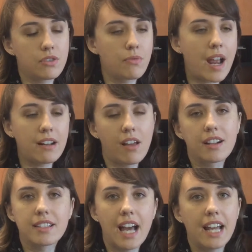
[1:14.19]
right
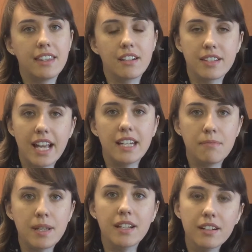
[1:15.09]
alongside their
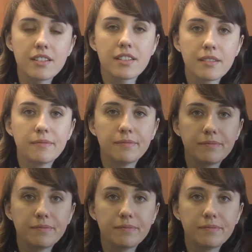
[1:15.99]
sighted peers.